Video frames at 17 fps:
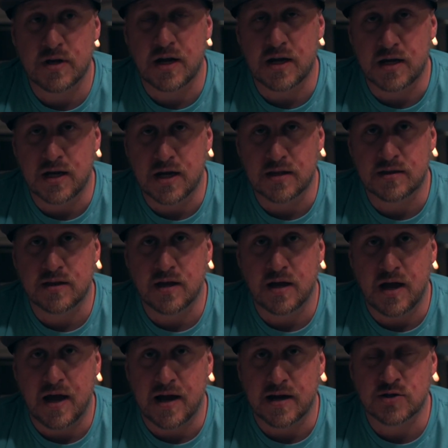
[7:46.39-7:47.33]
and get the
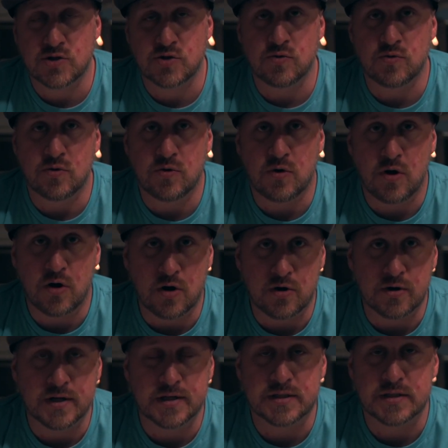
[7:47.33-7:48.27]
actual
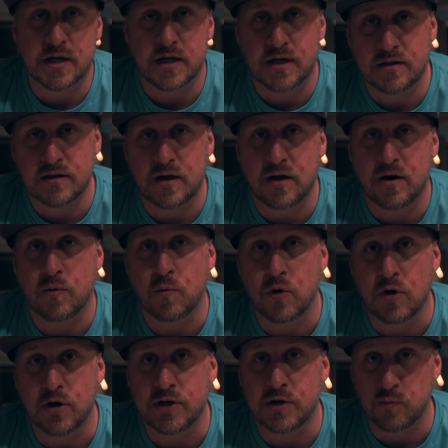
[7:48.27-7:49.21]
harness in there
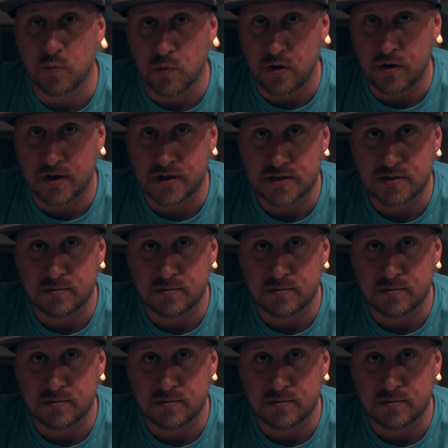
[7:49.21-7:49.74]
where you want it